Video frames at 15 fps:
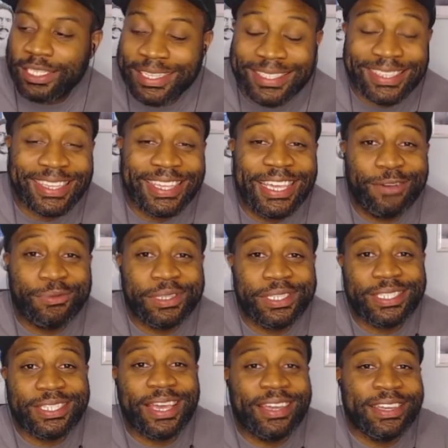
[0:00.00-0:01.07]
as the kid would
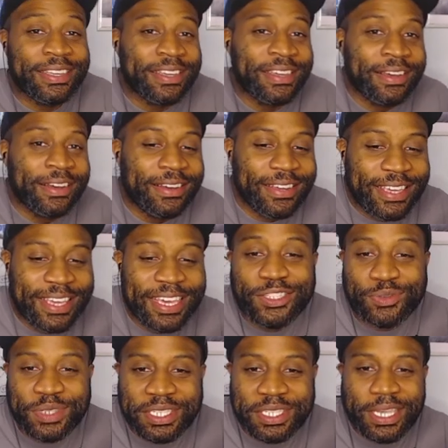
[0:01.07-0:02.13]
say,
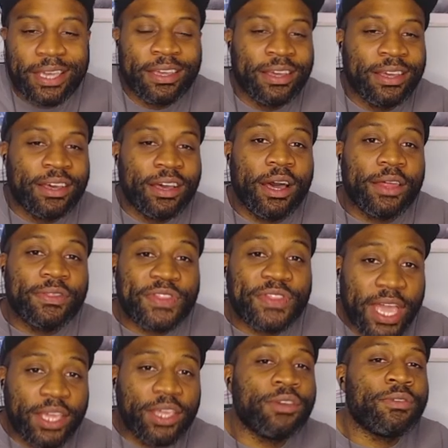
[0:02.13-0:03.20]
kids would say, uh,
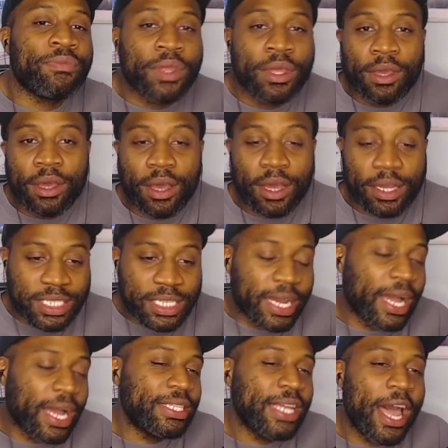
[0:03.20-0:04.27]
thank you. Uh,
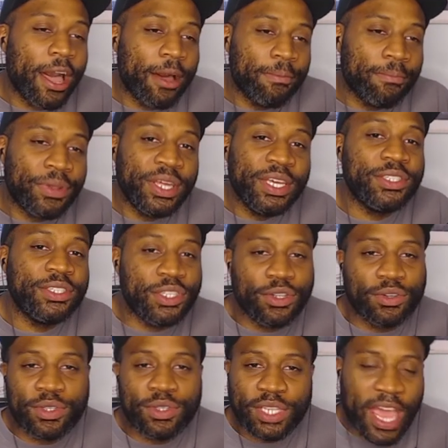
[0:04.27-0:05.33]
check out the album, please
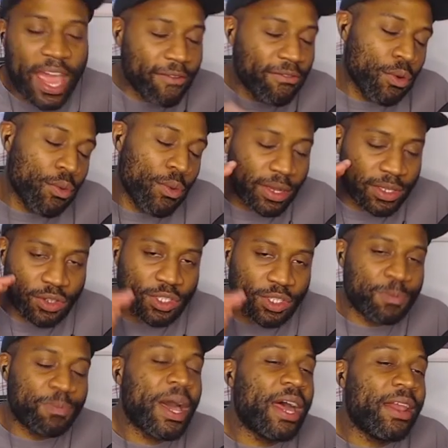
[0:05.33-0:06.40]
do. It's everywhere. It's on
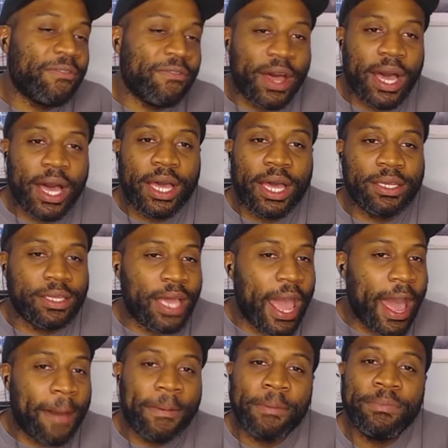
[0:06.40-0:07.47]
Spotify,
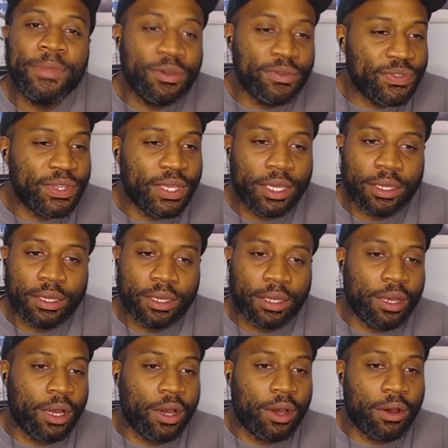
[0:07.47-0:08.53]
Apple Music,
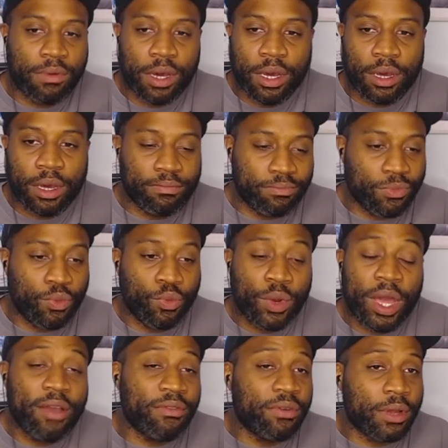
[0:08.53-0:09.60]
you know, uh,
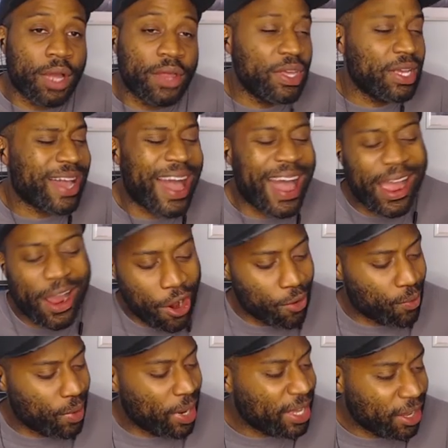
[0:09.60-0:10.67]
wherever. I think
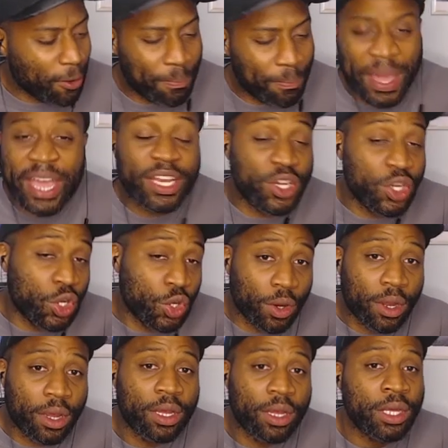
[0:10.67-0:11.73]
iHeartRadio,
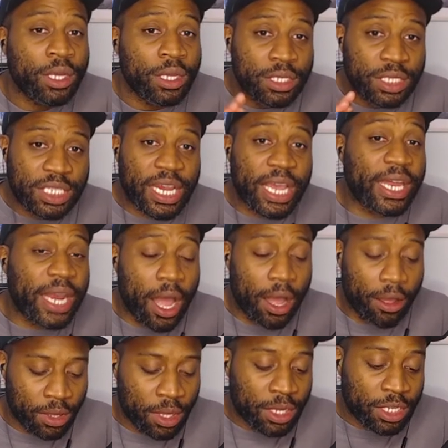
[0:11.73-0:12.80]
Pandora. Check it
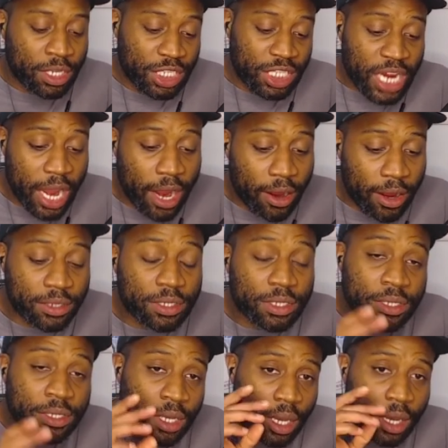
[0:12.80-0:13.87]
out. Share it.
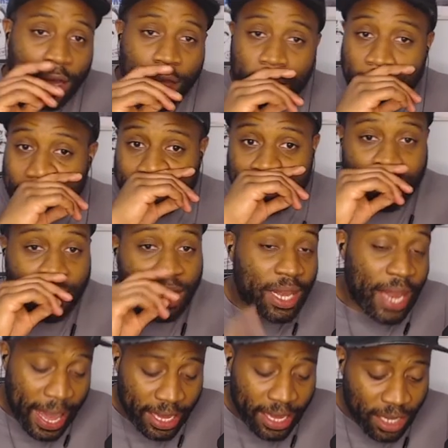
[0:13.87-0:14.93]
Um,
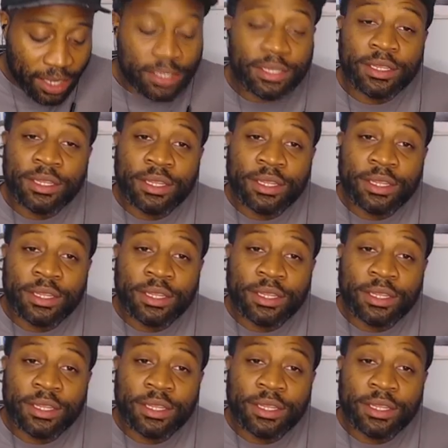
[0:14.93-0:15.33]
like it.